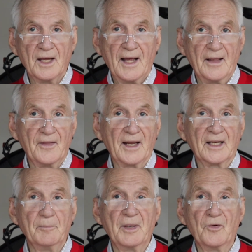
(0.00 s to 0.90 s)
and they
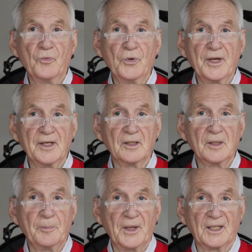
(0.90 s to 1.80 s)
can be
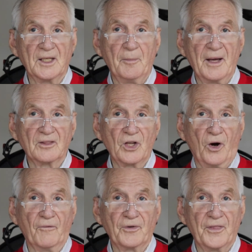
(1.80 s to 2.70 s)
really picky about the
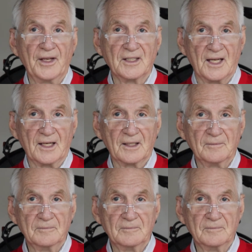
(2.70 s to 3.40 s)
offer they take.